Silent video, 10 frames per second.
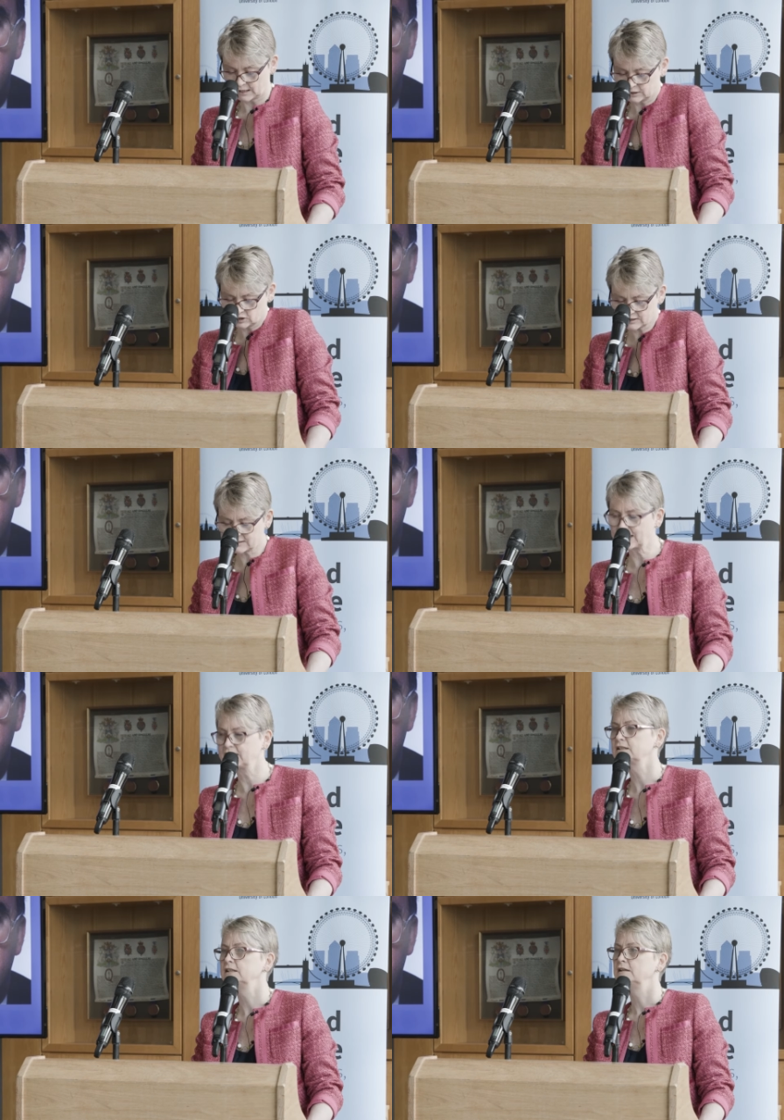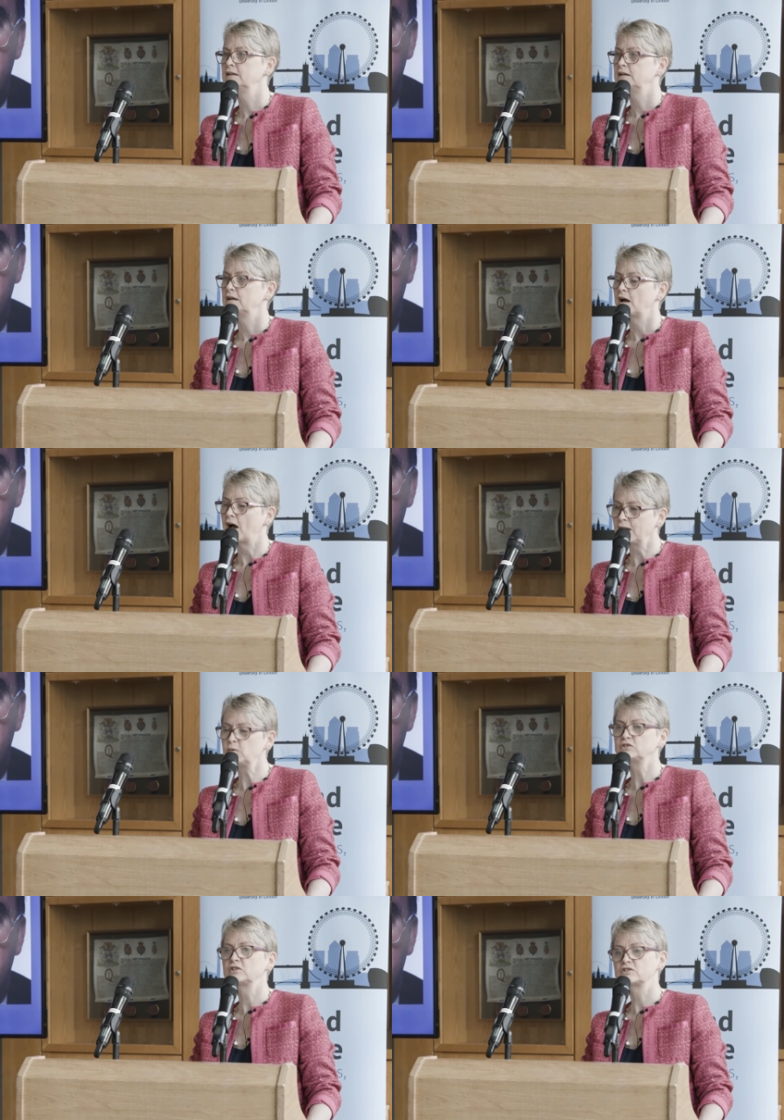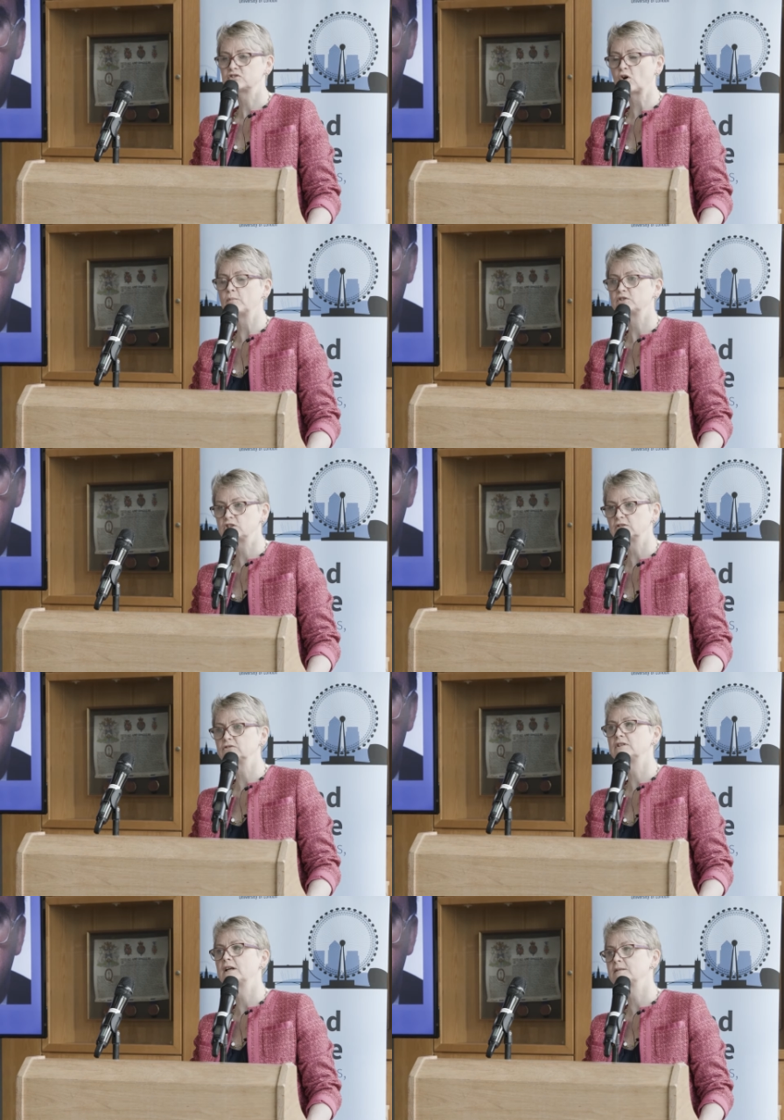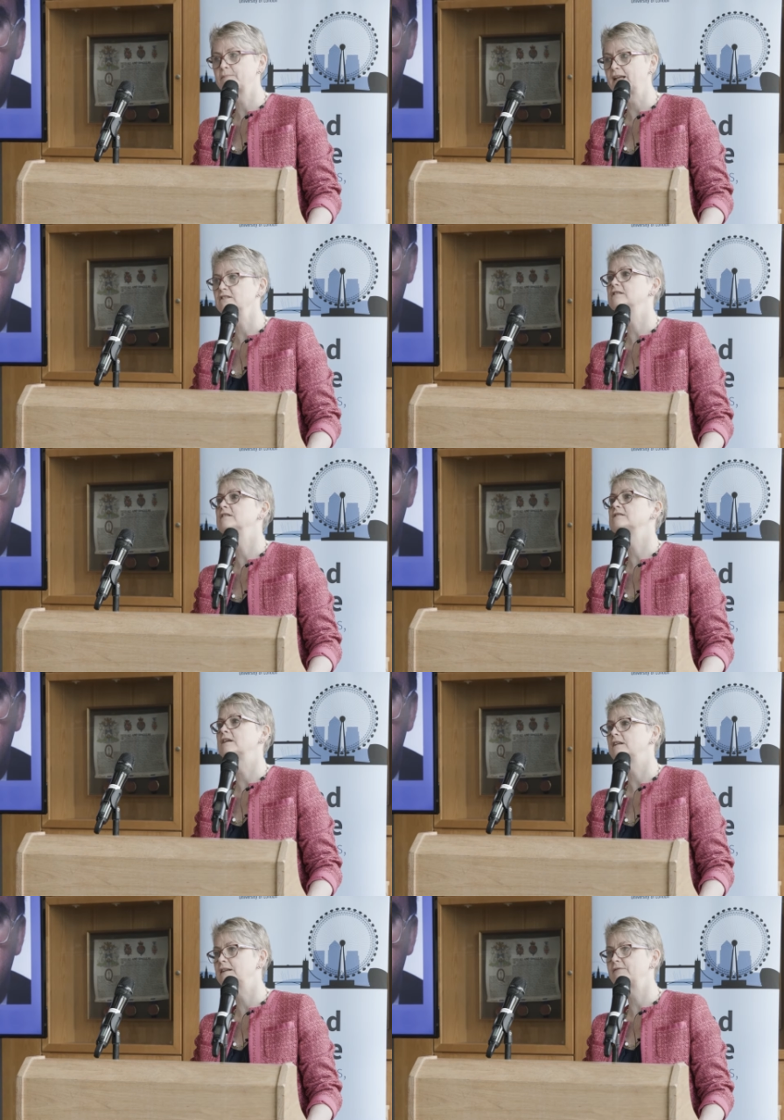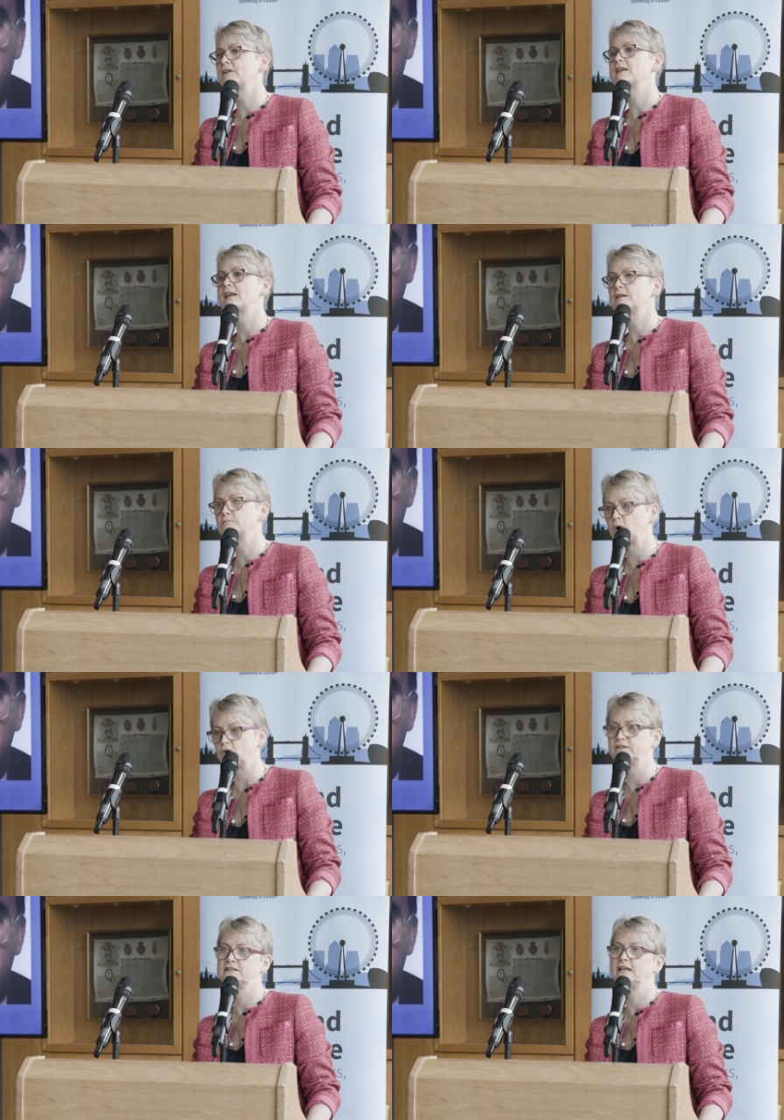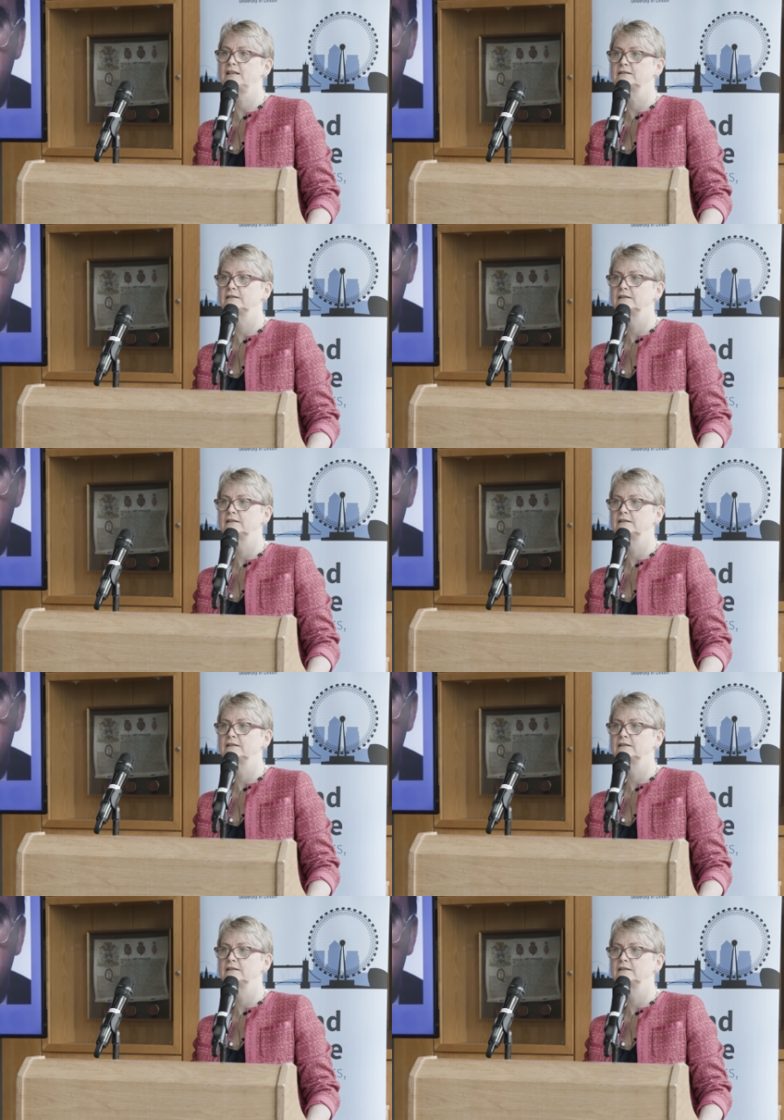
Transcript: And he just said, I want to stop children and pensioners living in poverty.